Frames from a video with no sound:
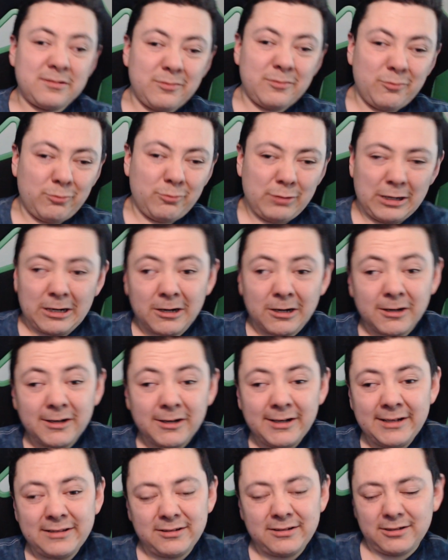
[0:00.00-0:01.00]
where
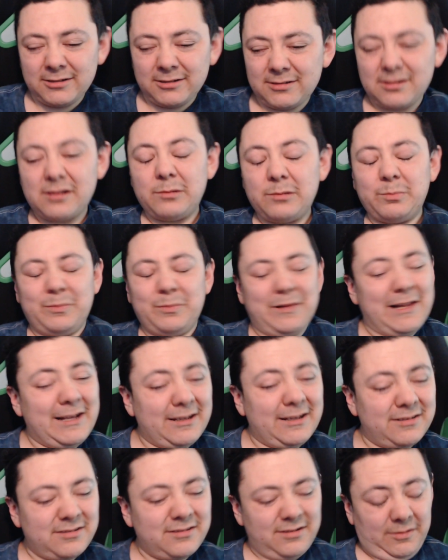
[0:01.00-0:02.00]
is your sun
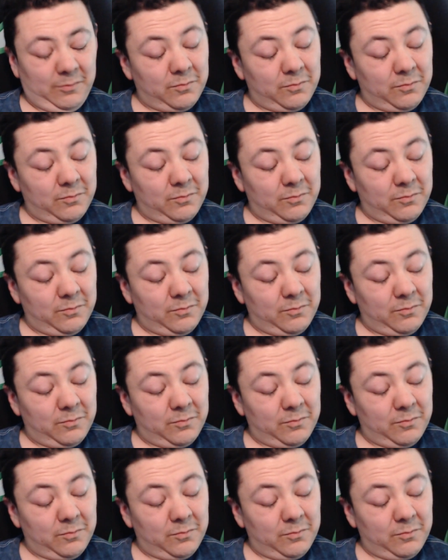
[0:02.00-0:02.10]
placed?